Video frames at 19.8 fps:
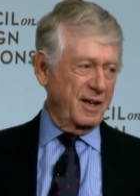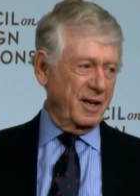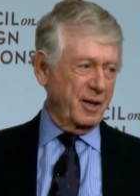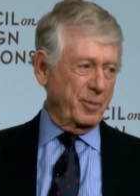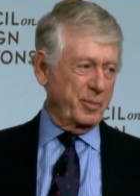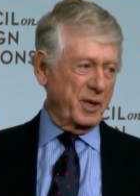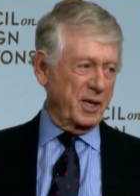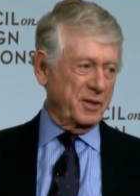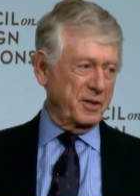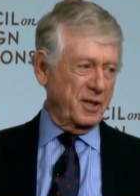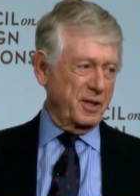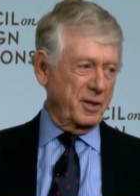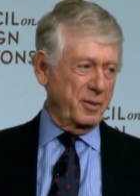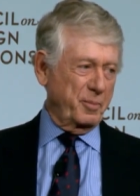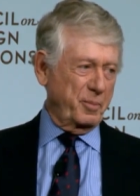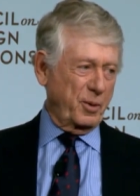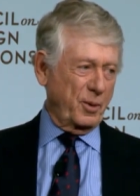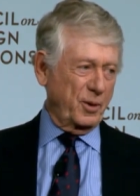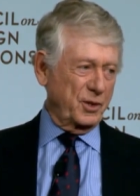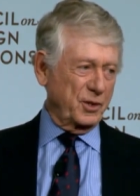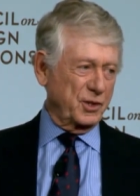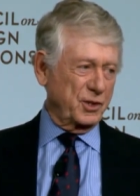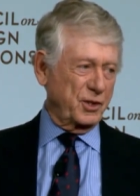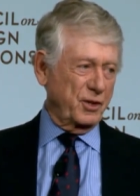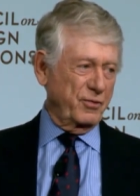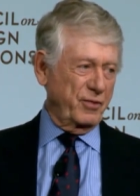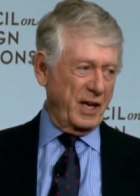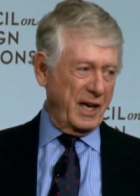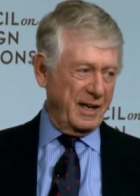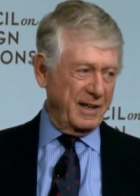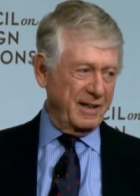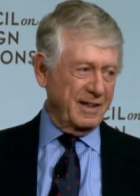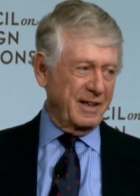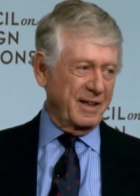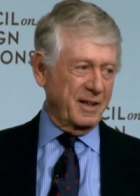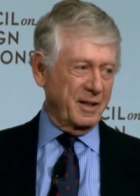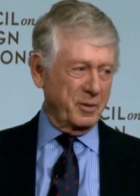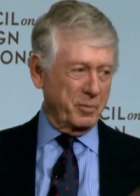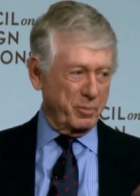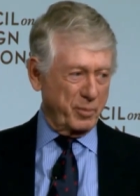about the importance of
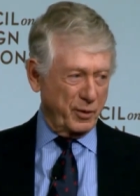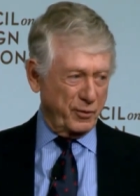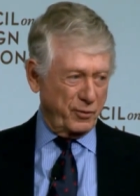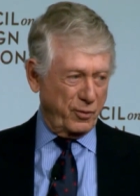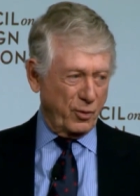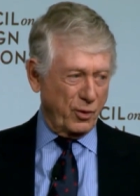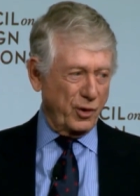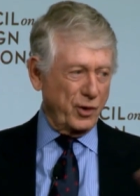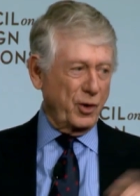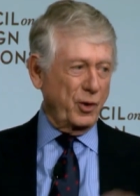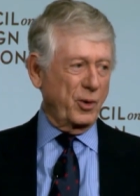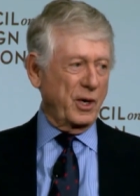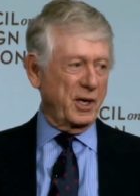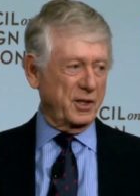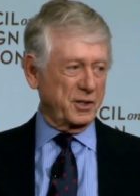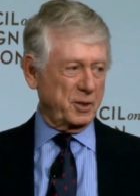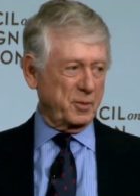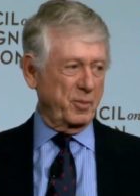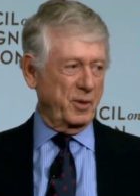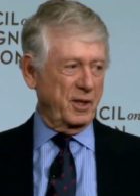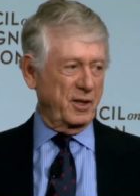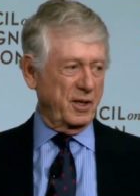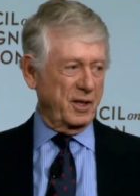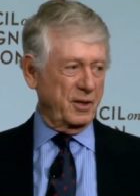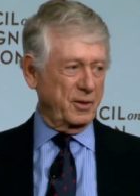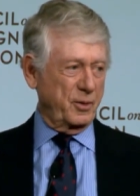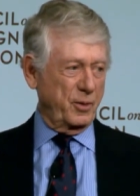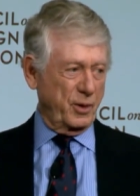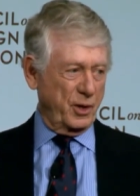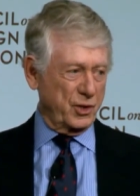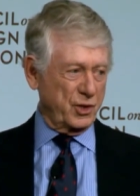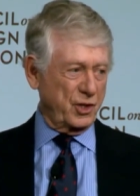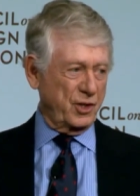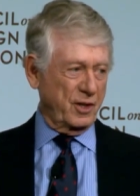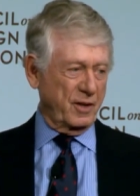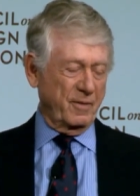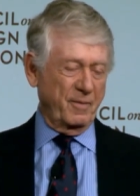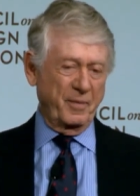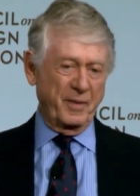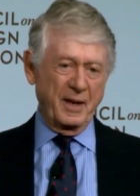editing before you ask me that
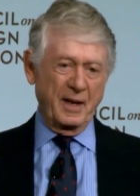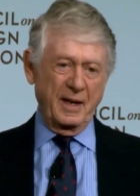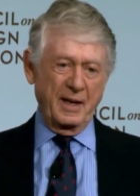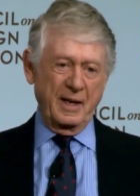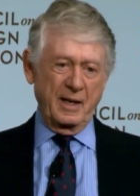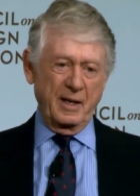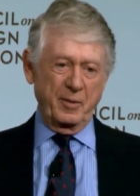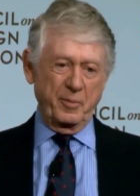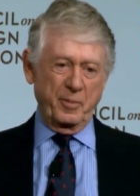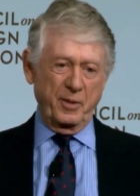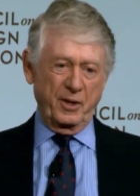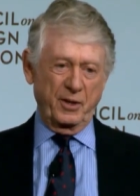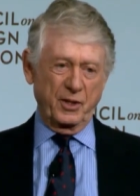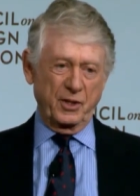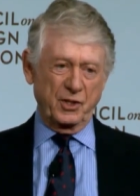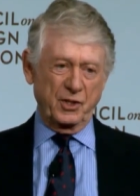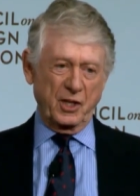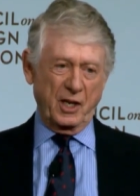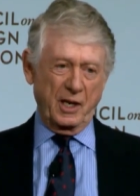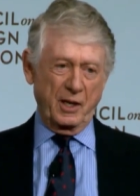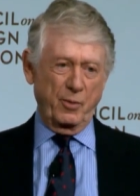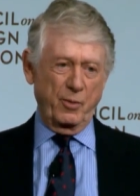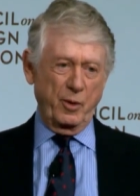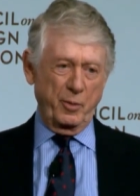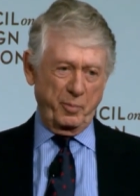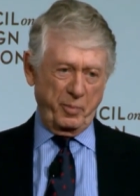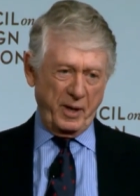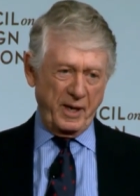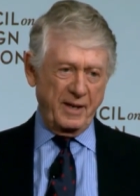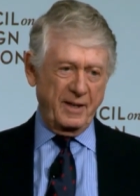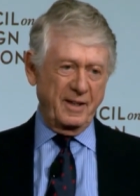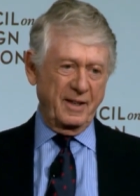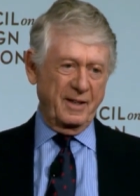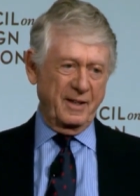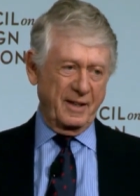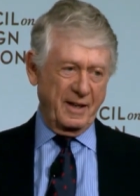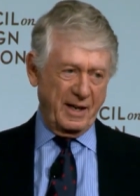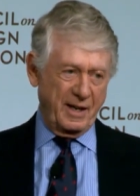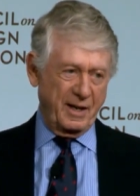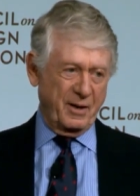question, because I repeat
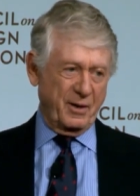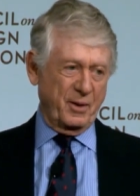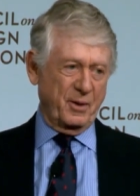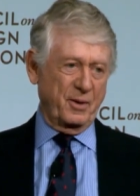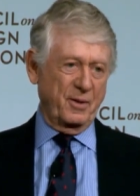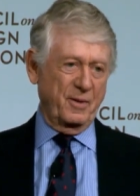it now.